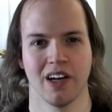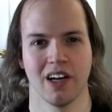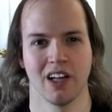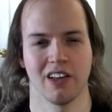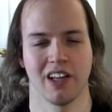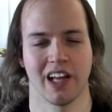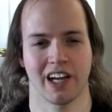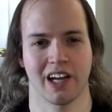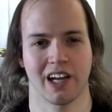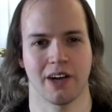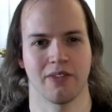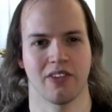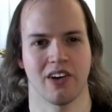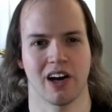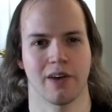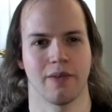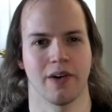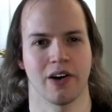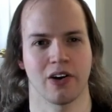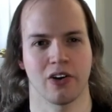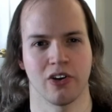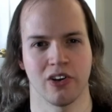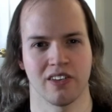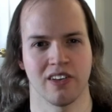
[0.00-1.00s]
Like I'm talking
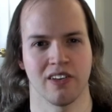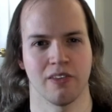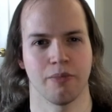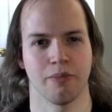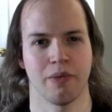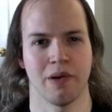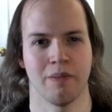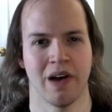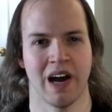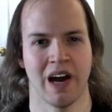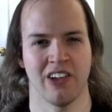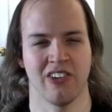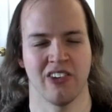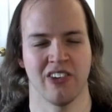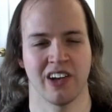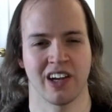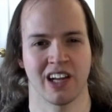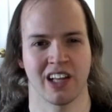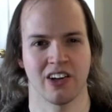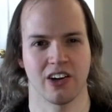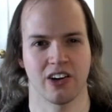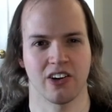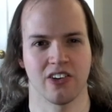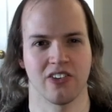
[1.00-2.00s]
about Could This Be Magic?
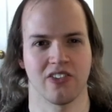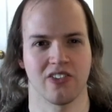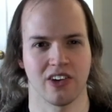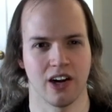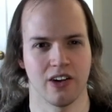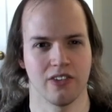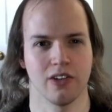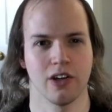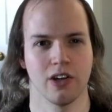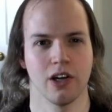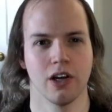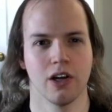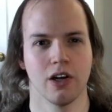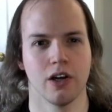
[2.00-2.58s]
And they're going to start,